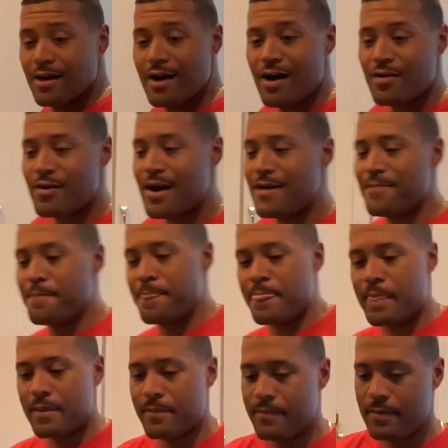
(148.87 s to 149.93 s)
All right,
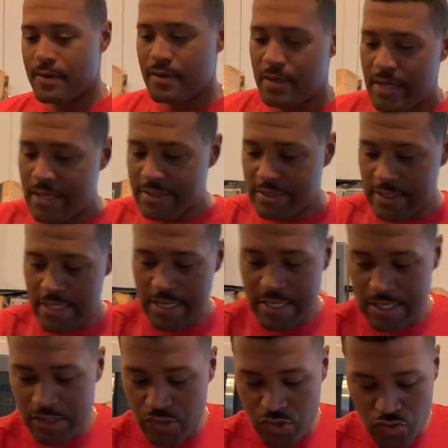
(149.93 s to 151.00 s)
let's get
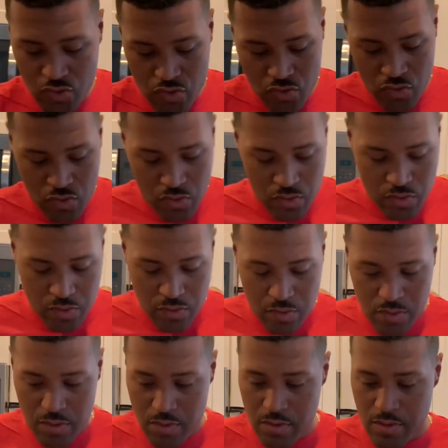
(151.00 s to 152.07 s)
into
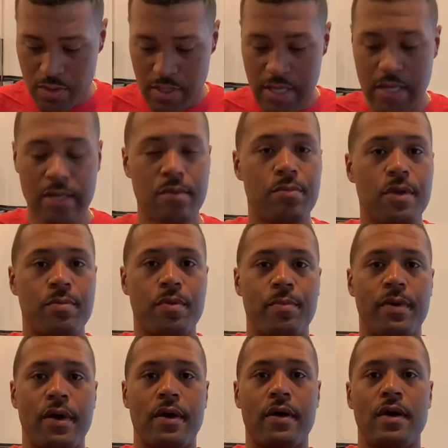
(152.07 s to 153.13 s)
getting the meat
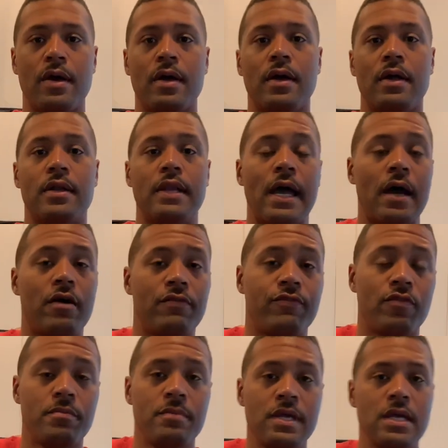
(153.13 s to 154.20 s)
prepared. Now,
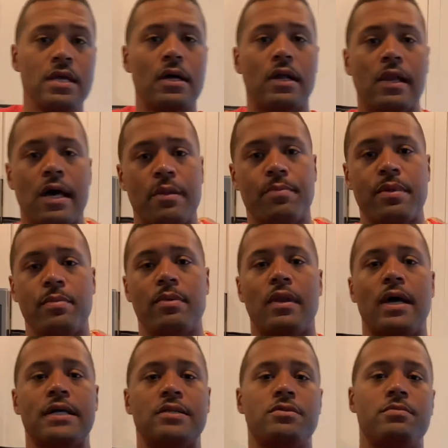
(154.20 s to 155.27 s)
for me, a lot of people
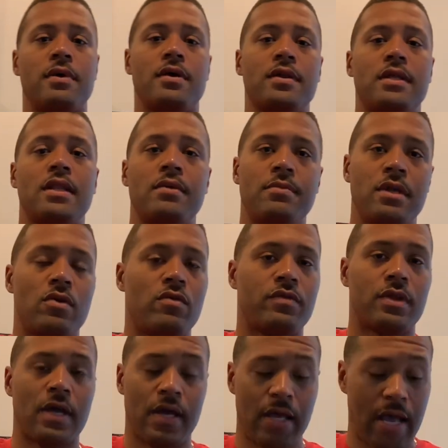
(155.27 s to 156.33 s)
like to marinate their meat
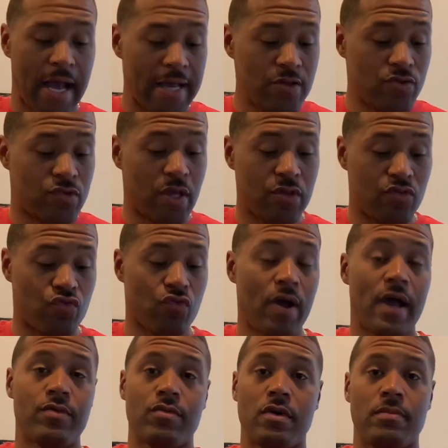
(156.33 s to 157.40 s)
overnight. I use a dry
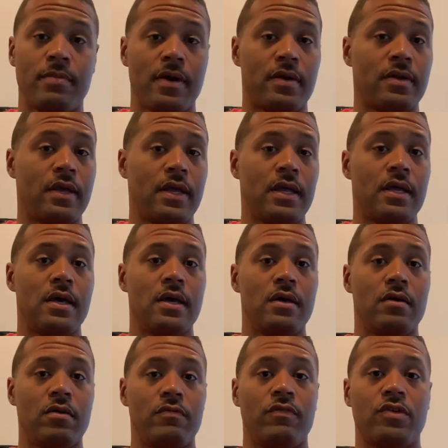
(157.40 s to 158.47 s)
rub marinade
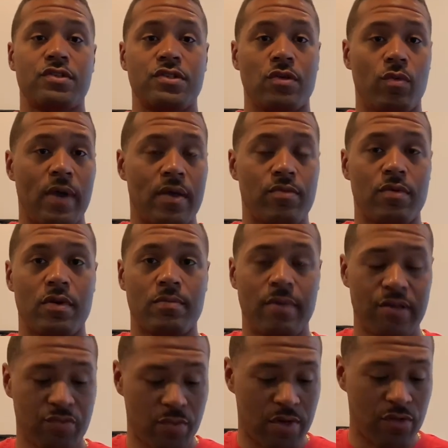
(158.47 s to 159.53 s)
versus a wet rub.
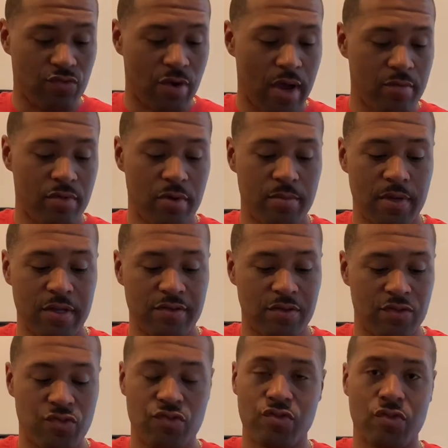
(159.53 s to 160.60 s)
Basically, what a dry rub is
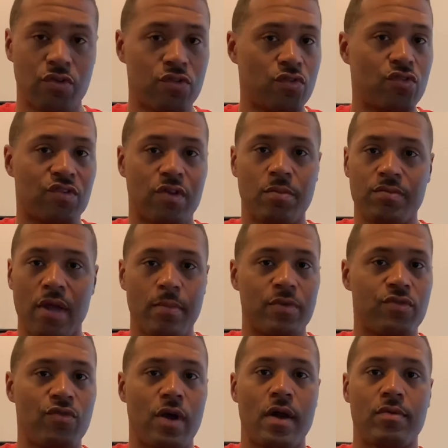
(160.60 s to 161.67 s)
you're just gonna use some type of
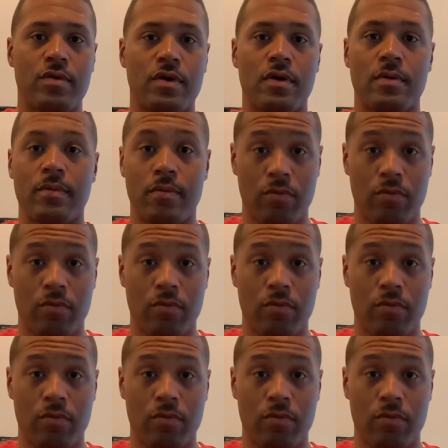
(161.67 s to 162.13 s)
dry rub,